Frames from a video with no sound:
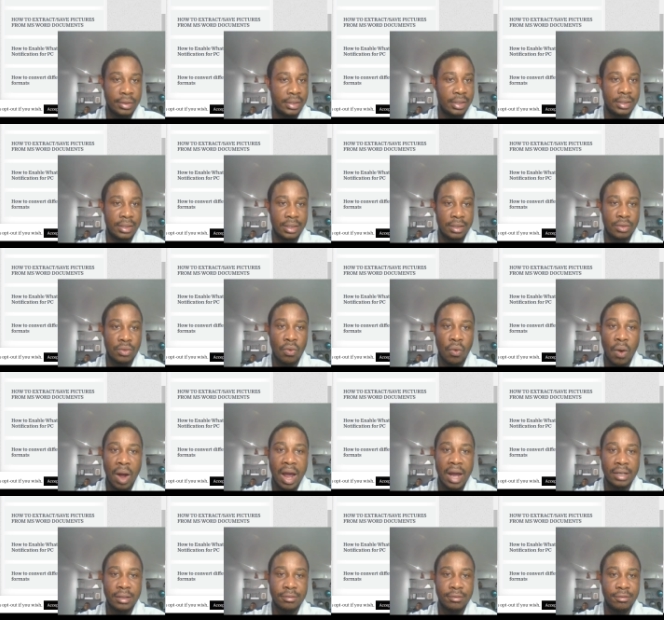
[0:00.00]
This is
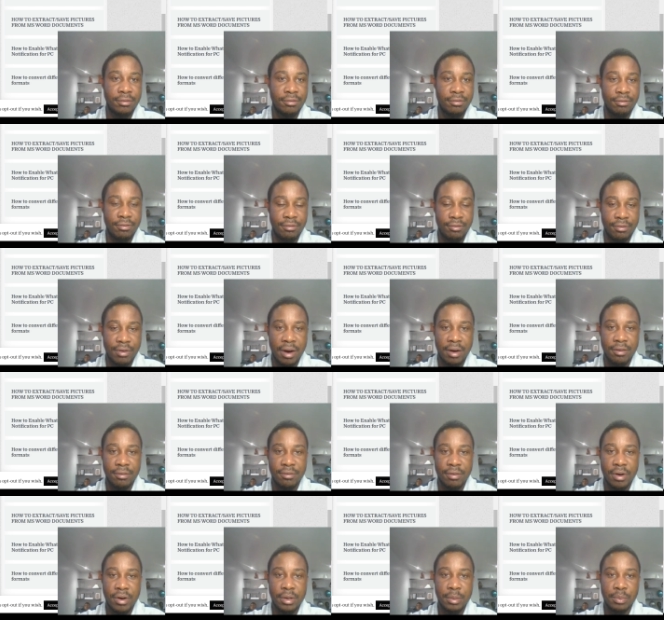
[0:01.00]
quite
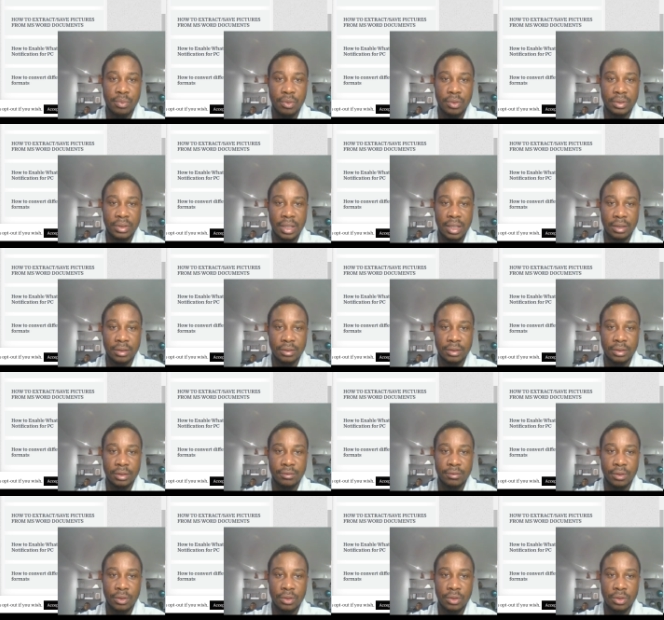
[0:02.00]
very important
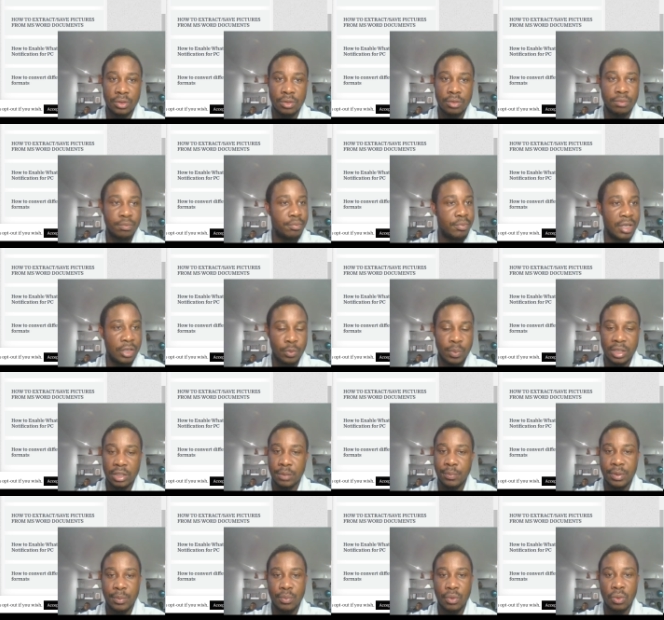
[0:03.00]
for
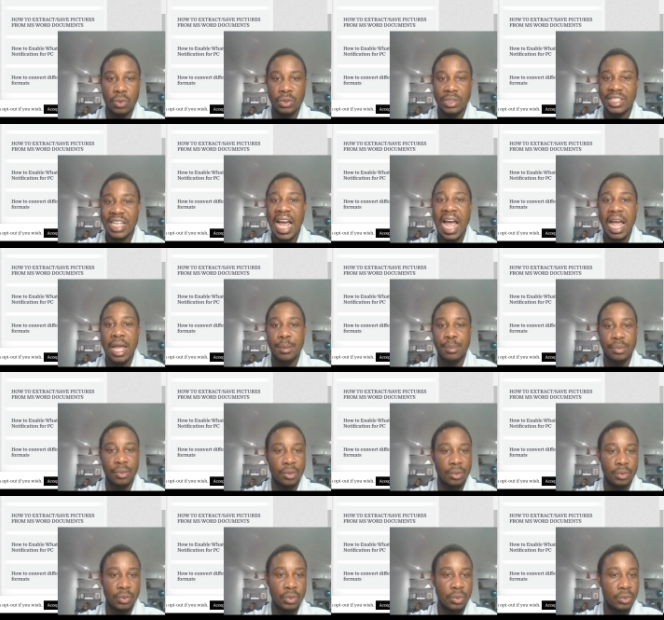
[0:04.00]
especially people who type
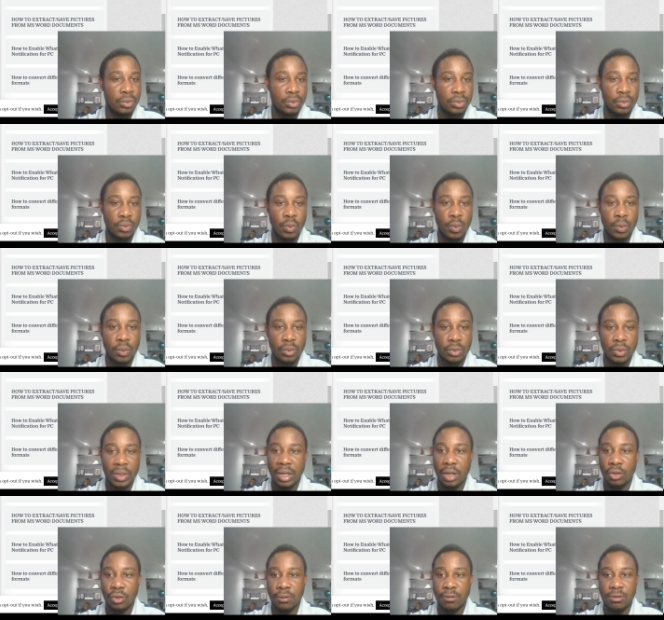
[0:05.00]
or who
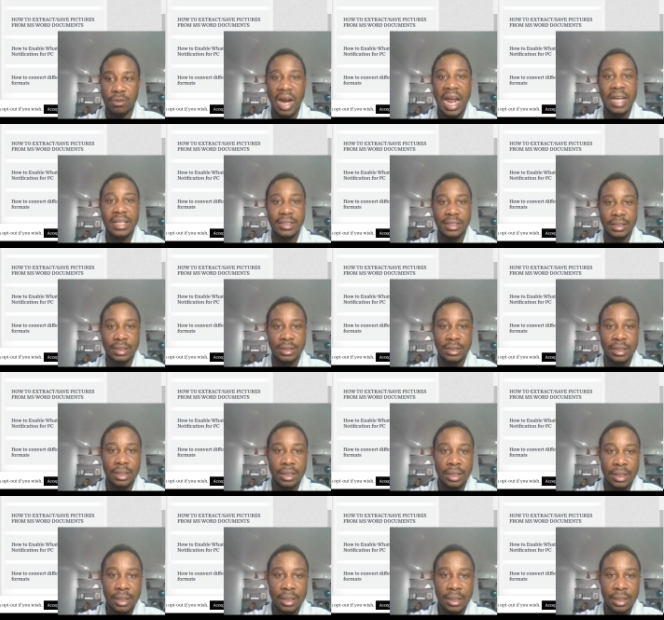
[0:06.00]
do a lot of writing.